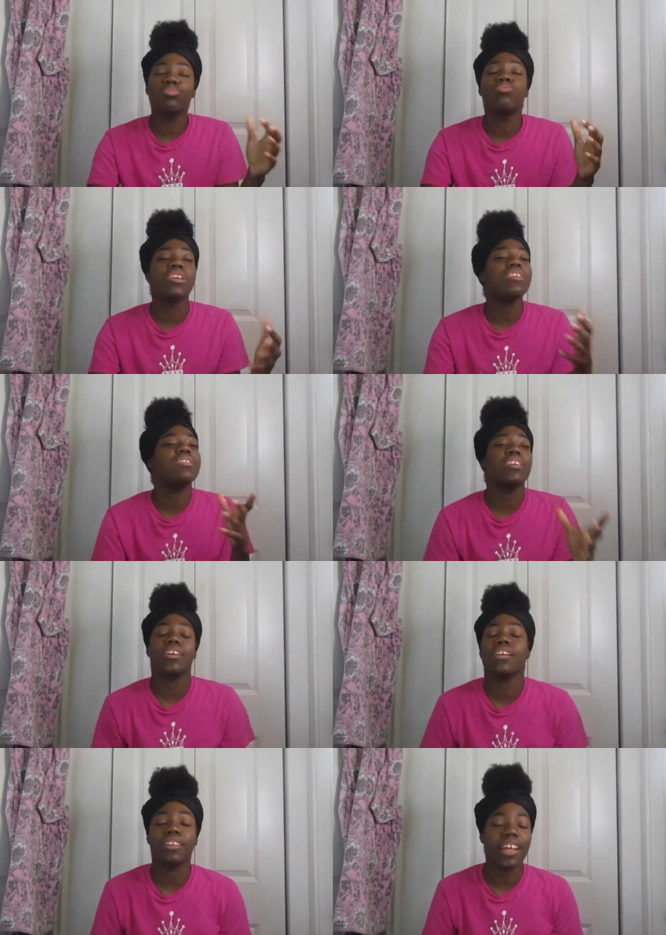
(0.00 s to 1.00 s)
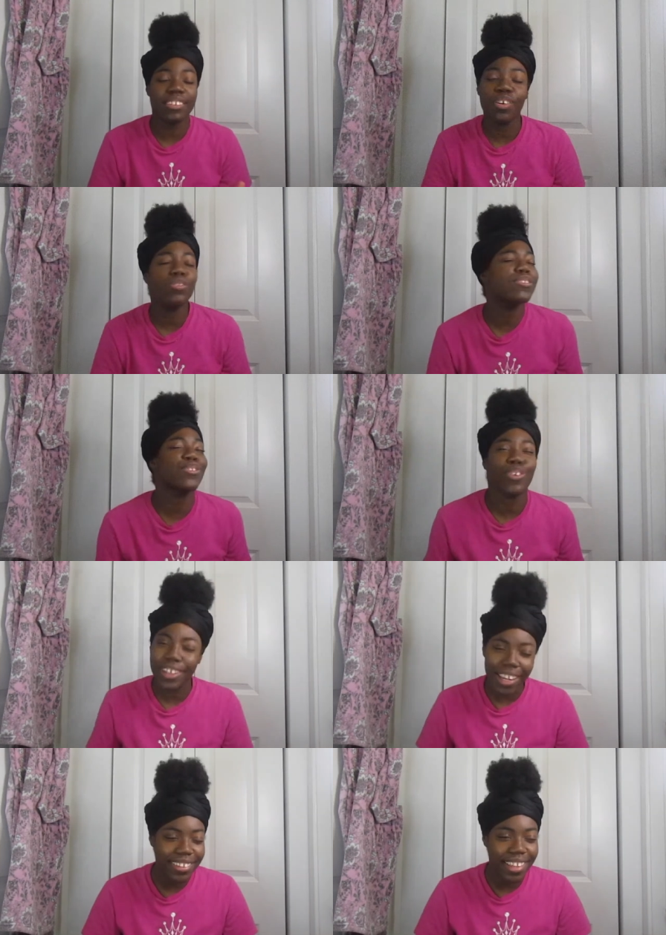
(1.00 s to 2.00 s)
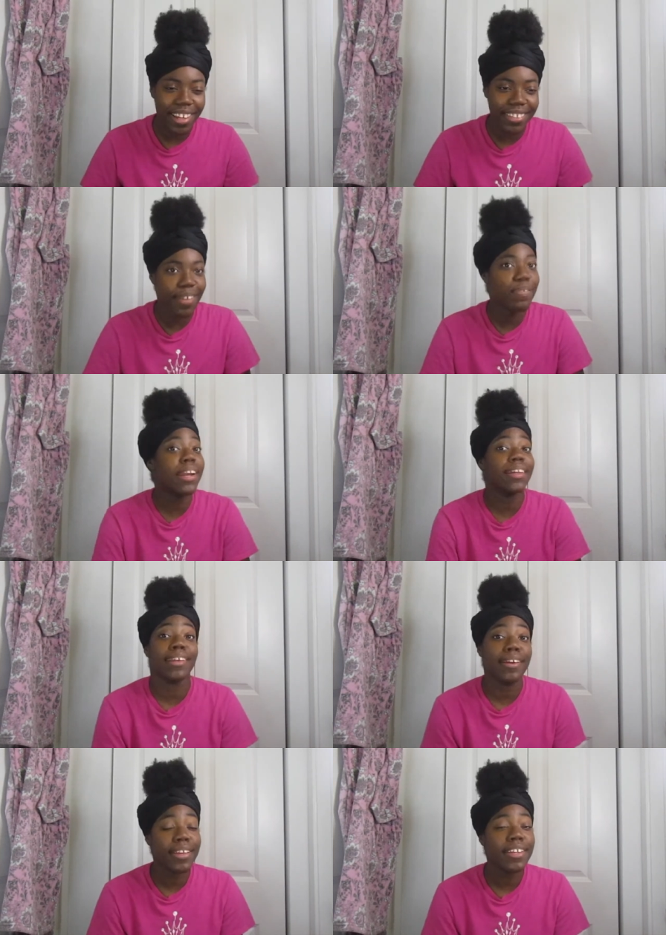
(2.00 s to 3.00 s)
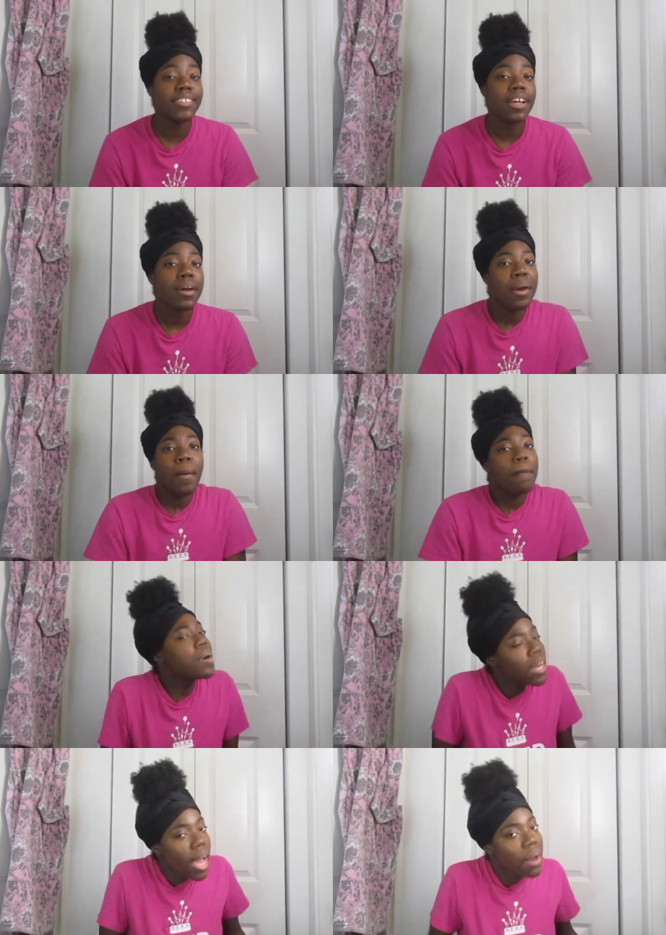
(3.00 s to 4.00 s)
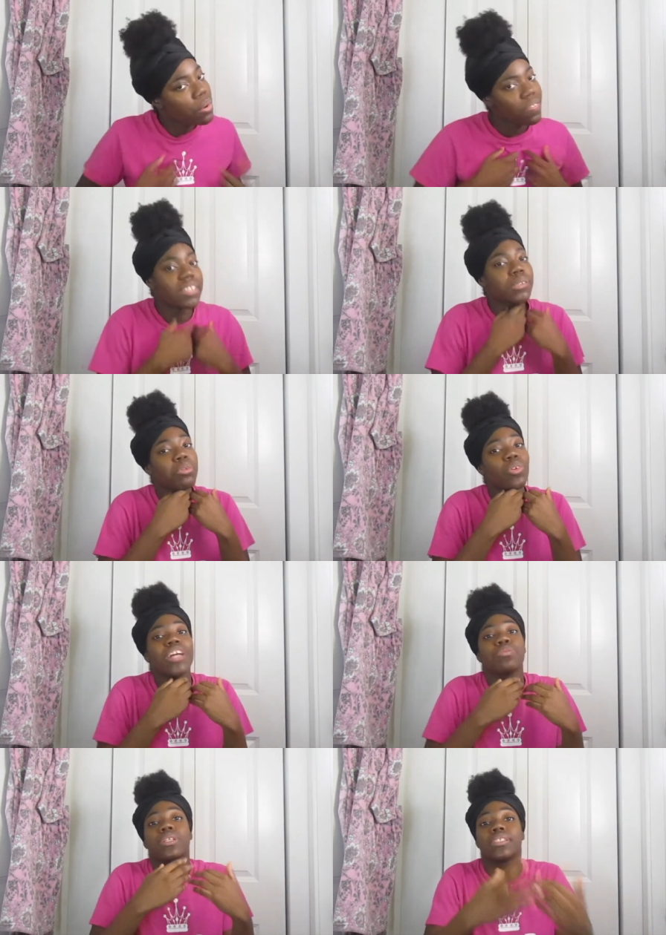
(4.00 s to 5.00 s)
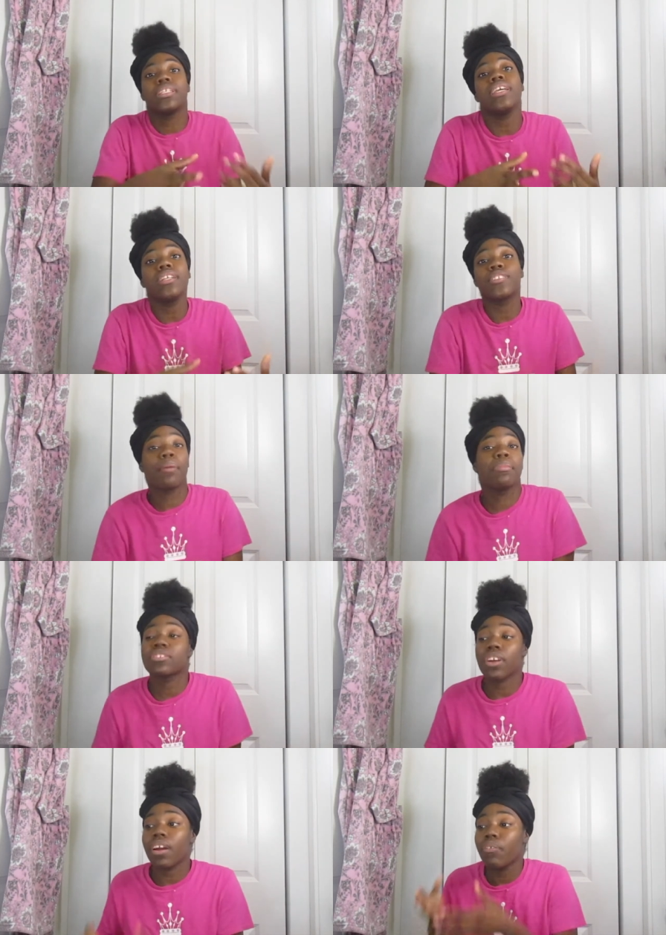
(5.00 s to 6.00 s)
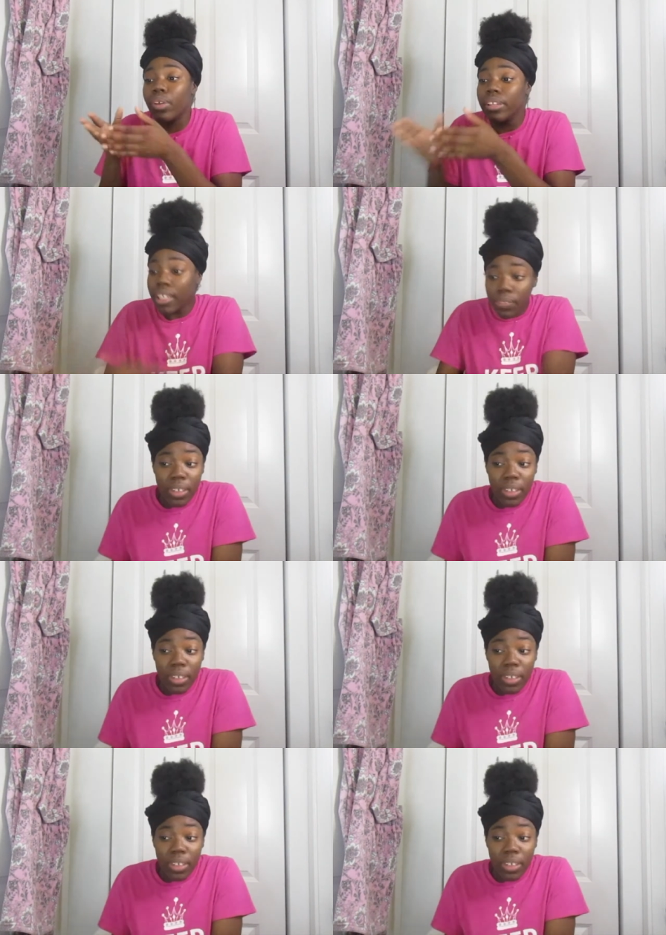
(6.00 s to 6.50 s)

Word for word: TT and like the whole storyline thing, because I find it hilarious. But I don't know if that's something you guys want to see, so I'm going to start off with this